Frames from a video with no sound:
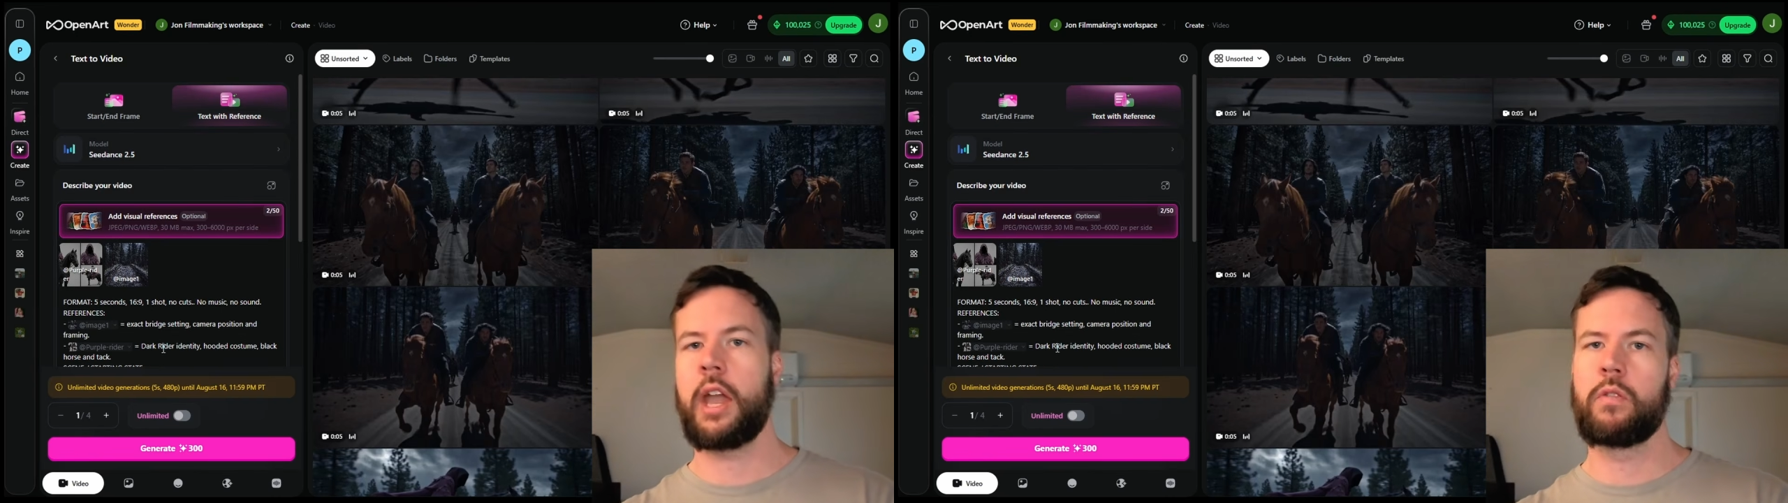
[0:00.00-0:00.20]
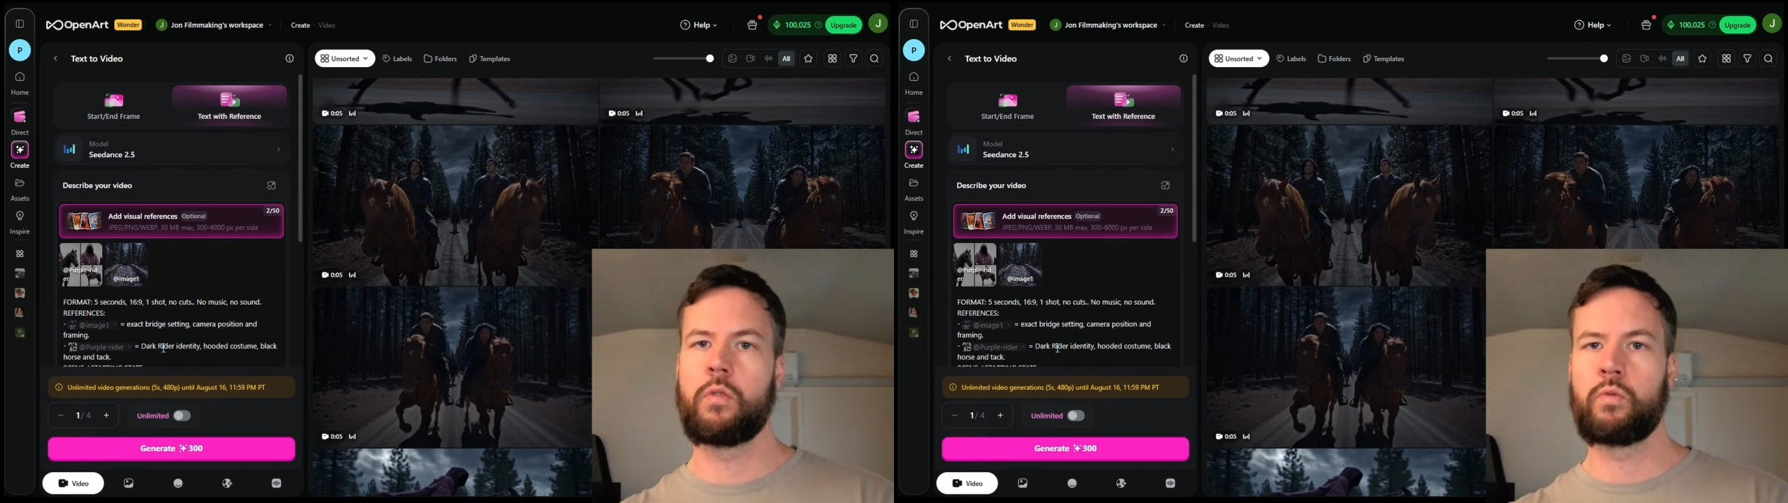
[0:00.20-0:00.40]

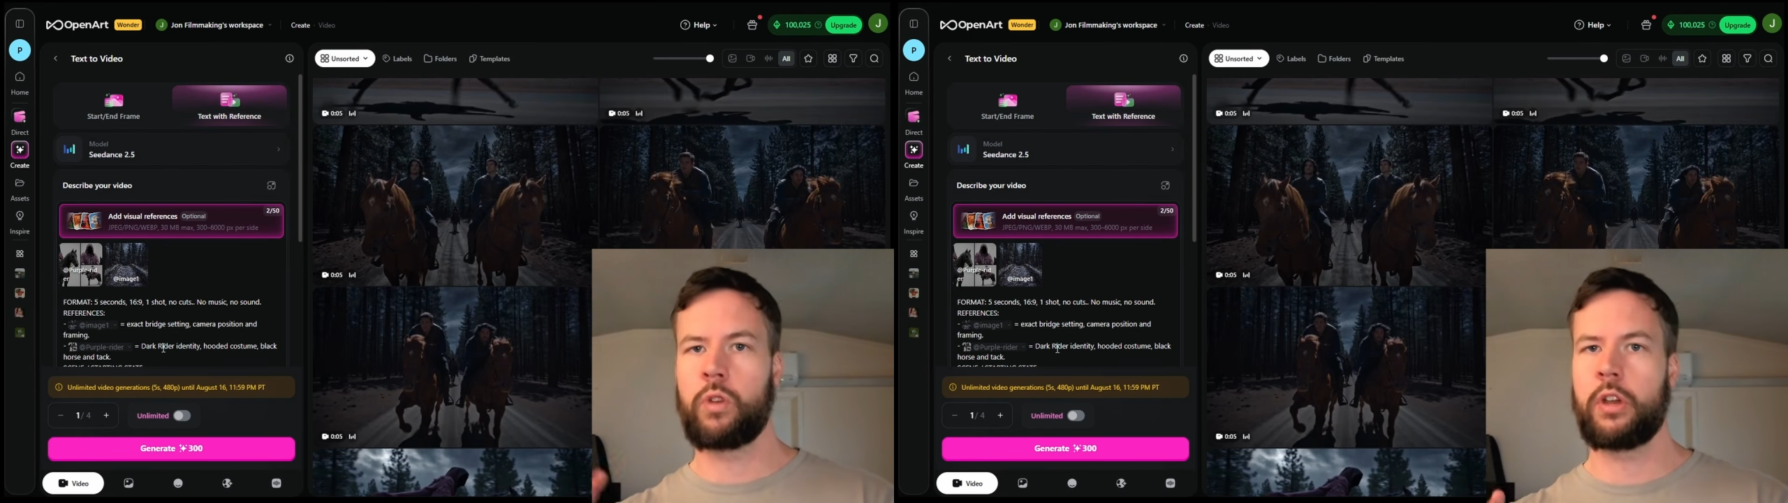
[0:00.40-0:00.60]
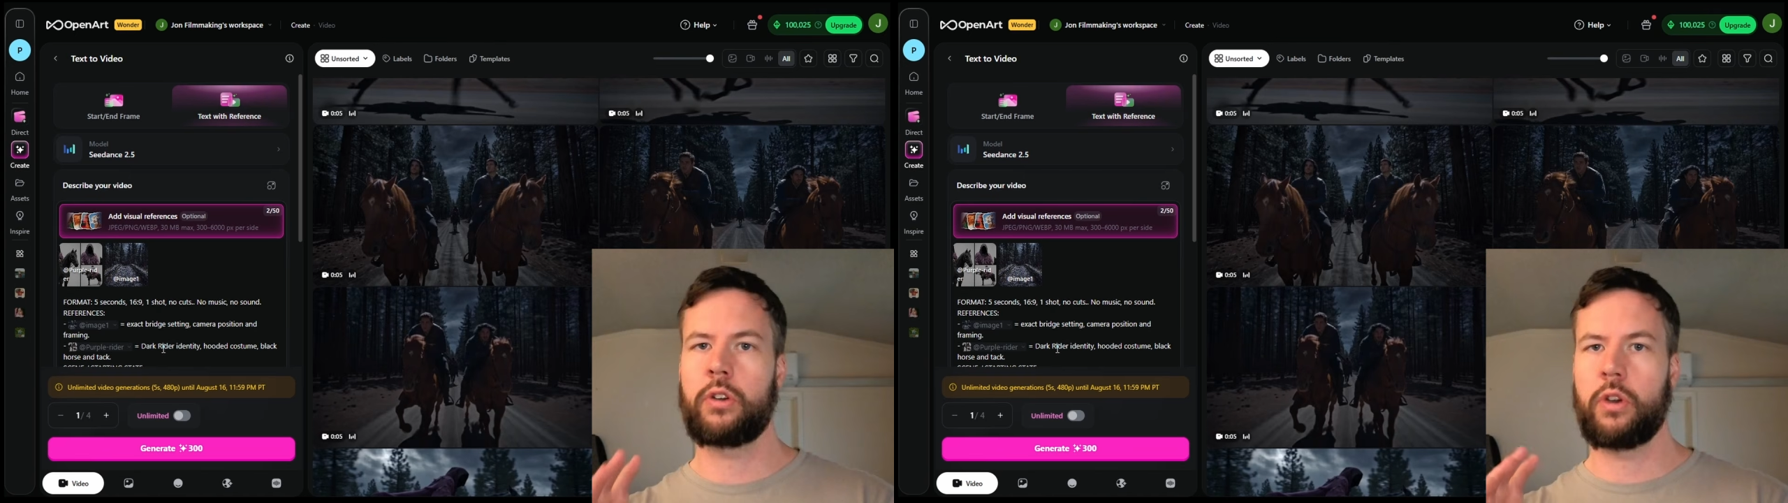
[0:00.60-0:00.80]
a
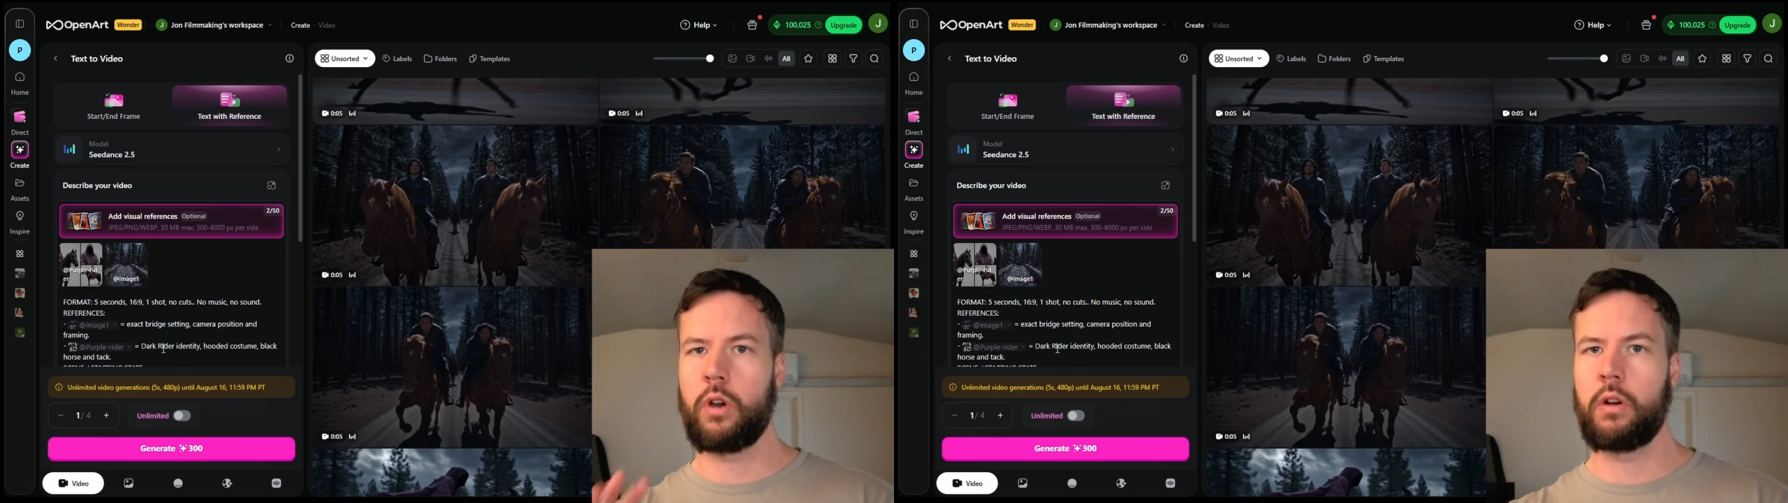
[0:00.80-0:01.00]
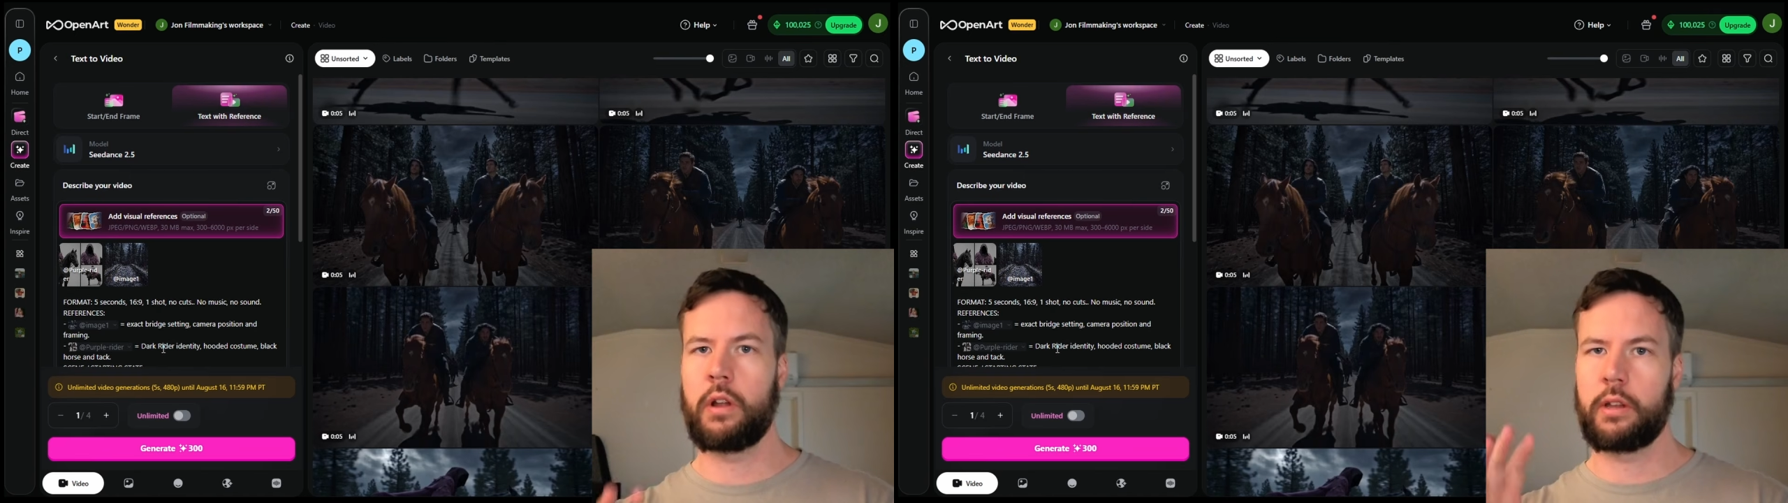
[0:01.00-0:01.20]

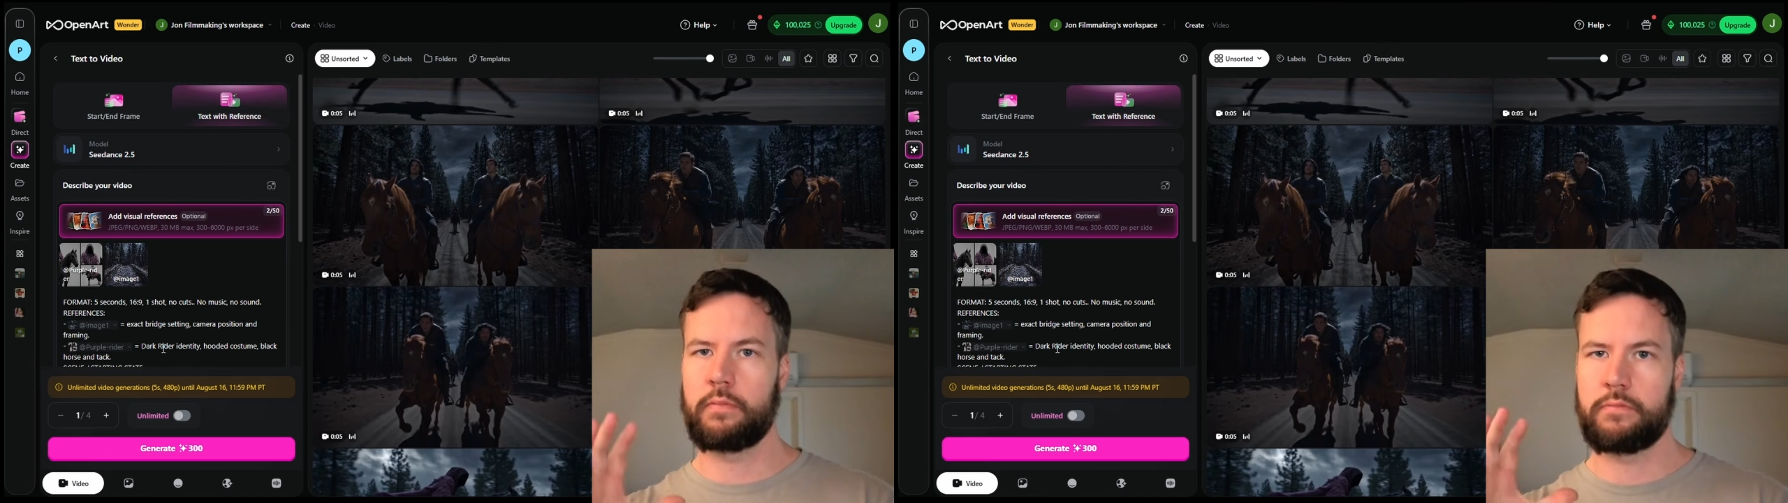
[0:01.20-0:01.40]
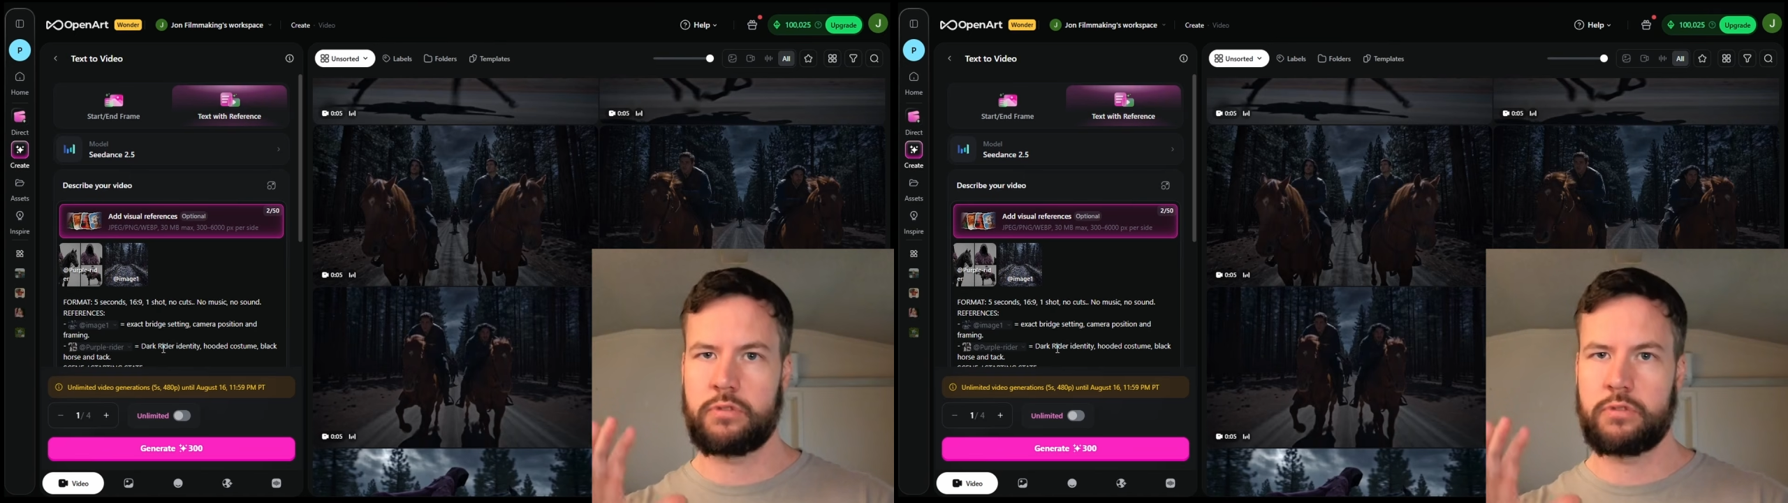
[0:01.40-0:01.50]
reoccurring